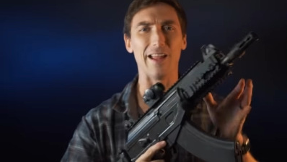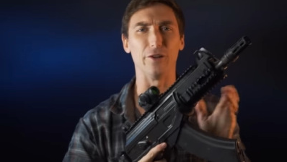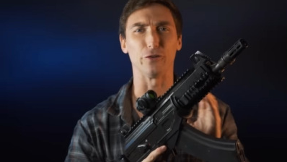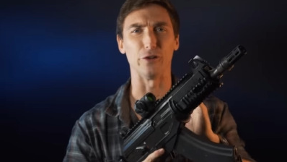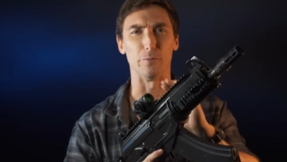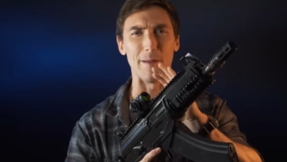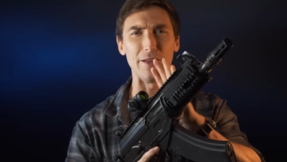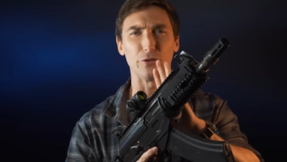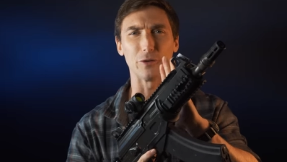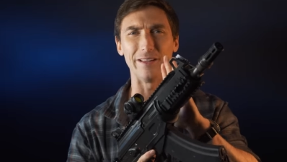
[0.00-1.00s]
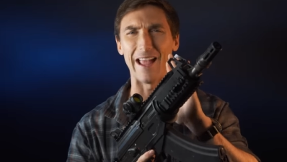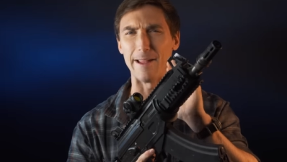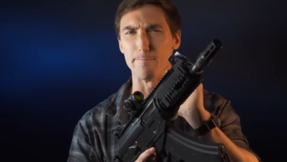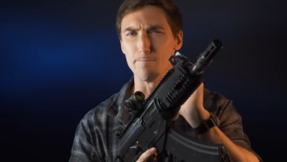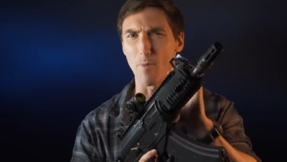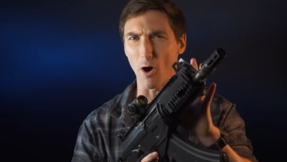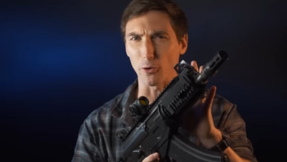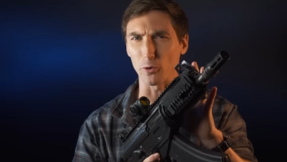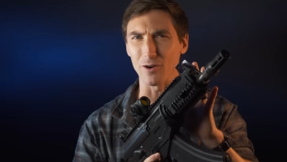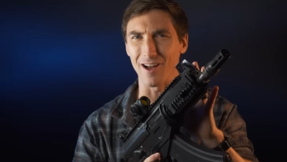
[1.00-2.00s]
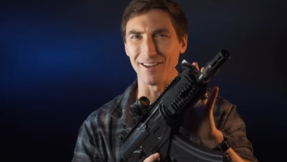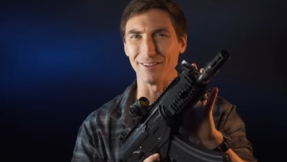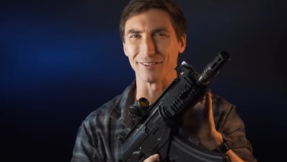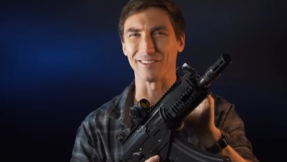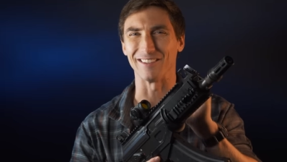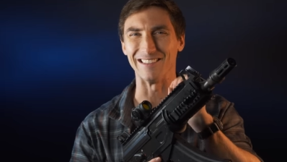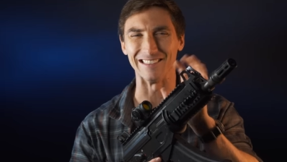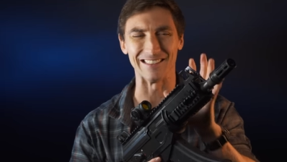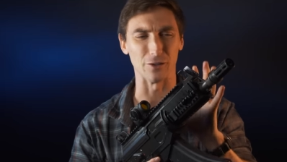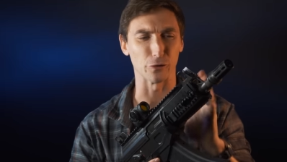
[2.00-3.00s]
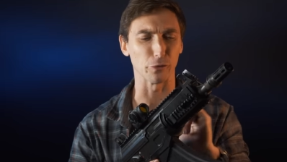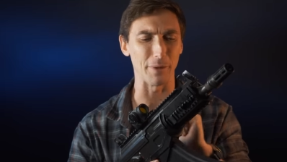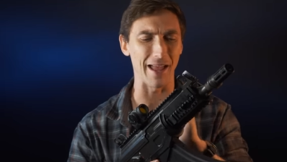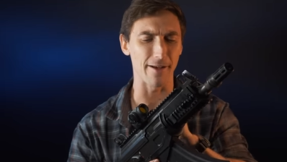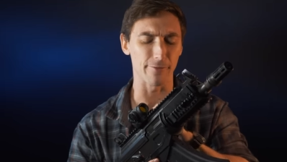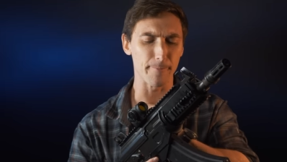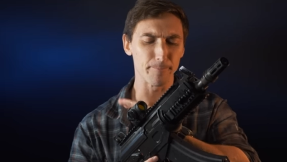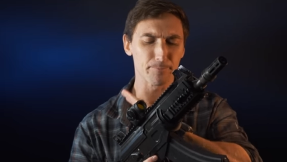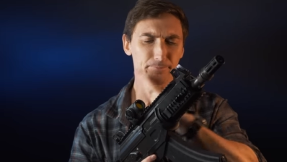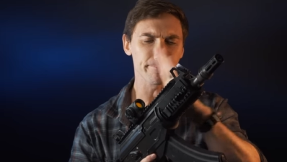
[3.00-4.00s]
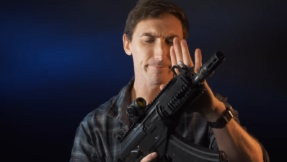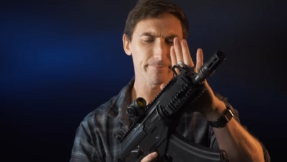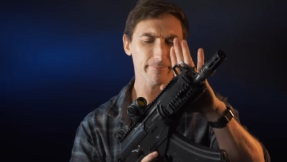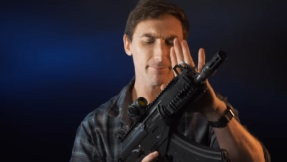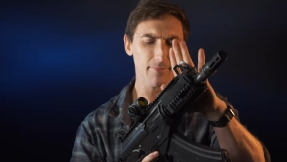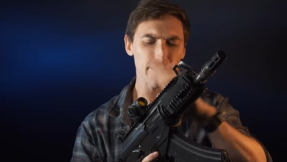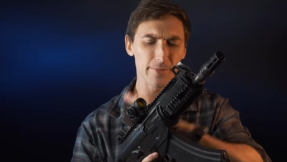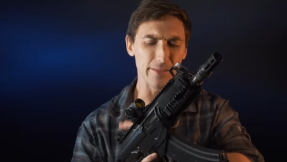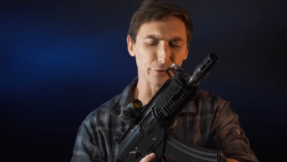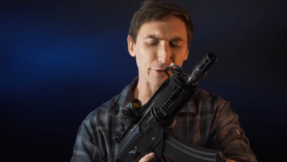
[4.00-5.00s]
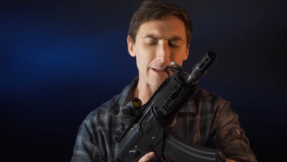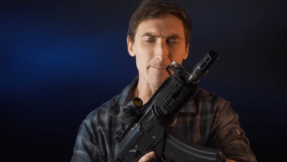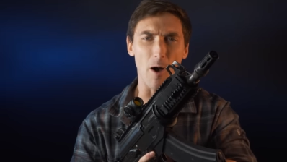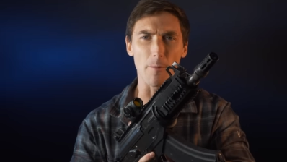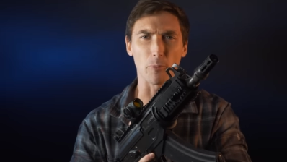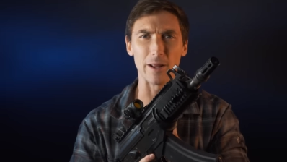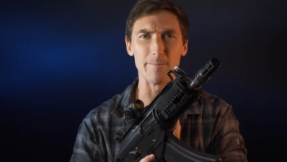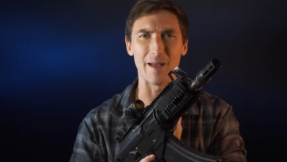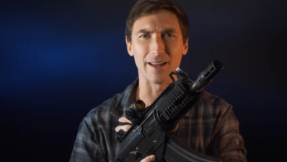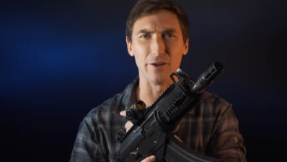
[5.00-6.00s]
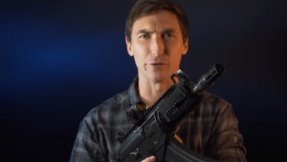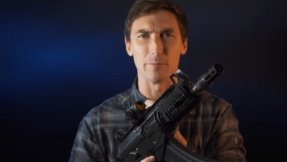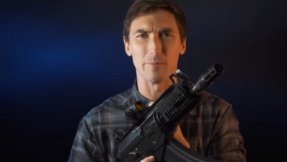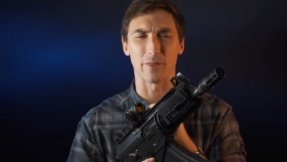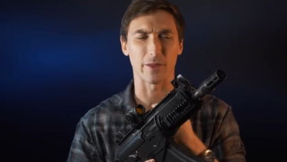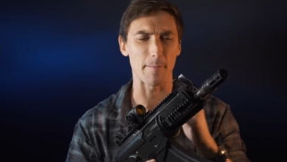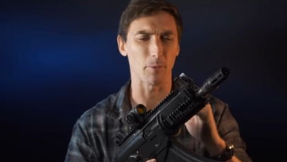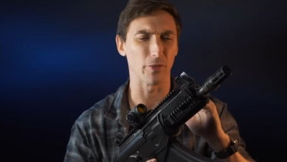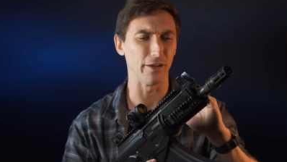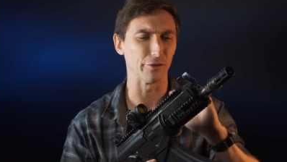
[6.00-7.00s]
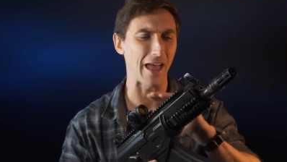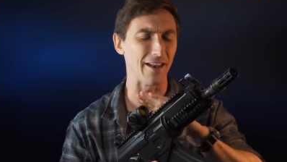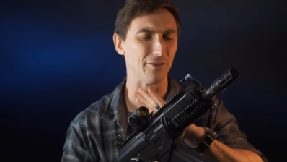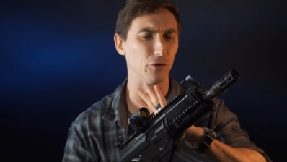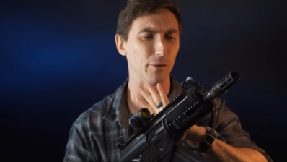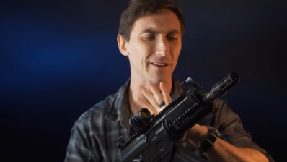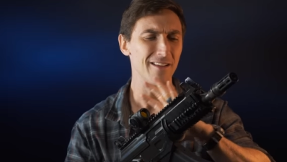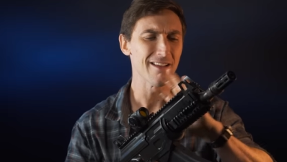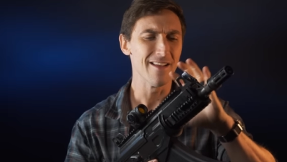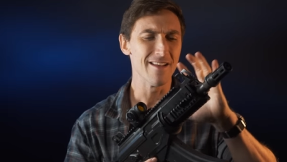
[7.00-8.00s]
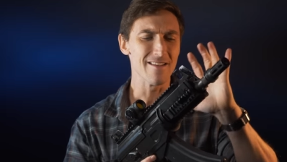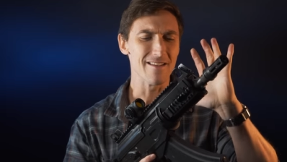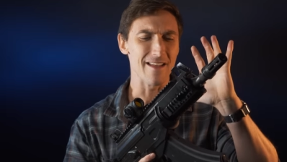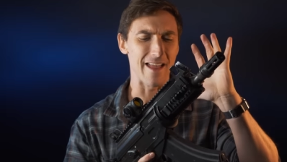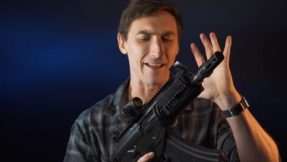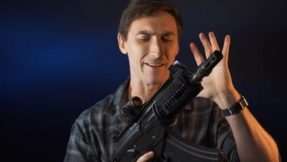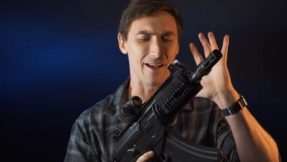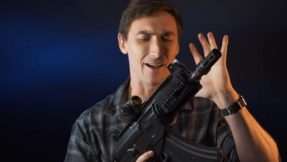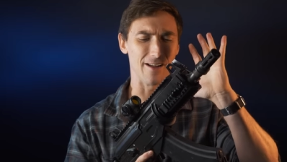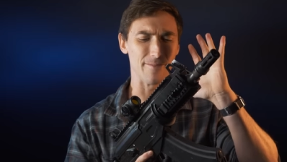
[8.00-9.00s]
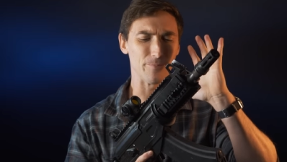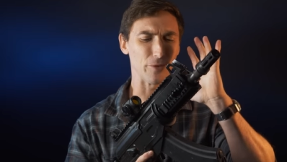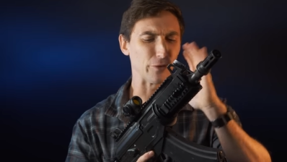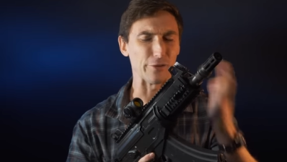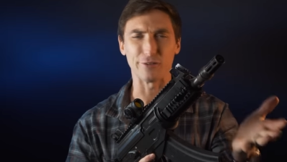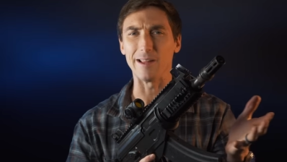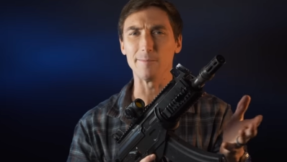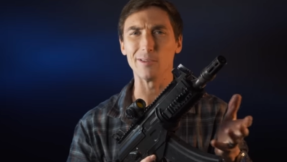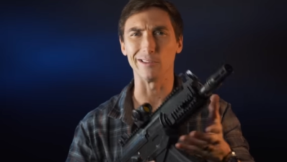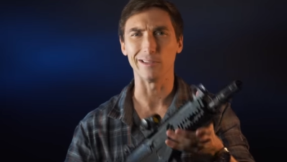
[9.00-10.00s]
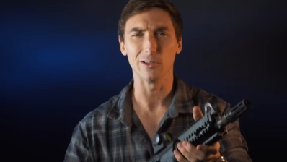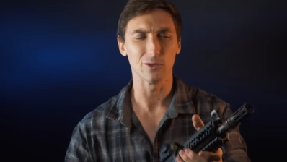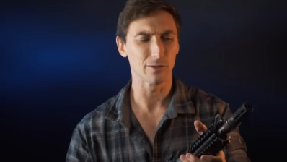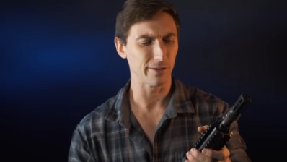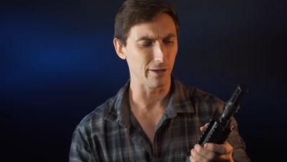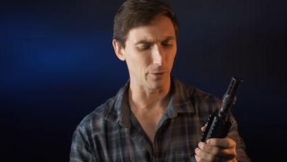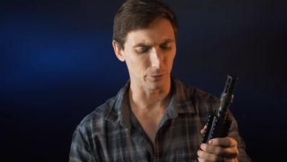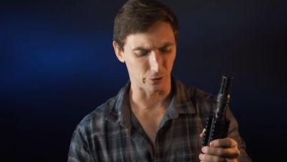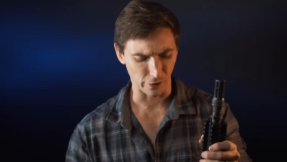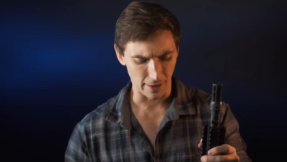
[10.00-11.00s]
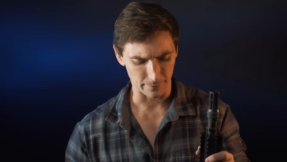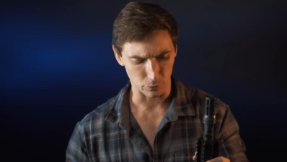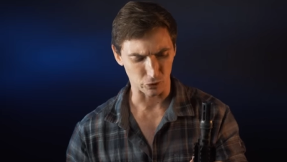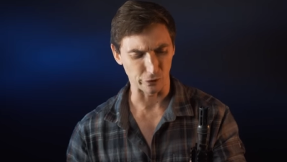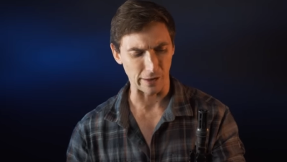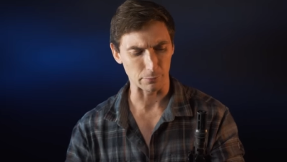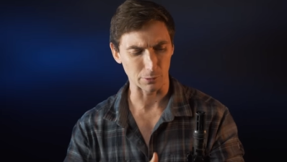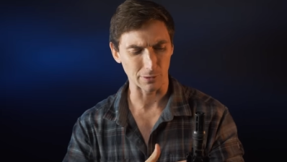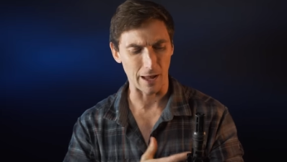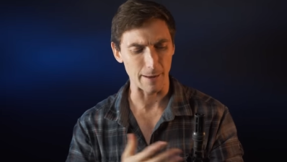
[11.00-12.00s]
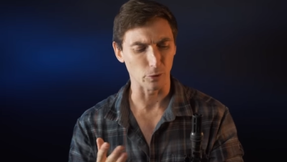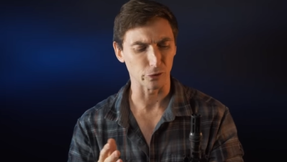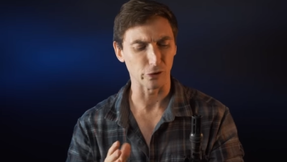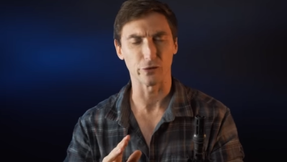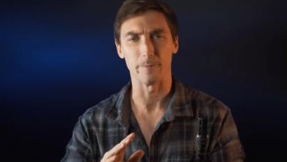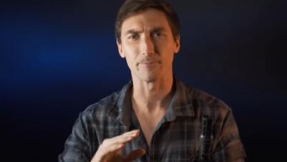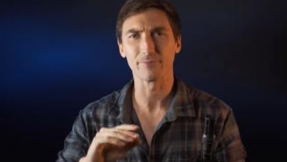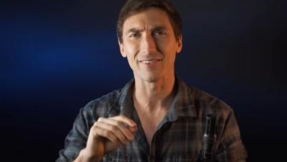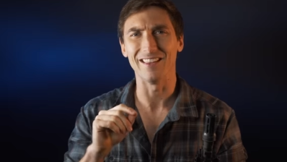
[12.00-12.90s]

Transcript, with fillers: Ace is basically a modernized Galil. So we have the same operating mechanism with a couple things added to it. And it's that same Galil, you know, design, which is a reliable system.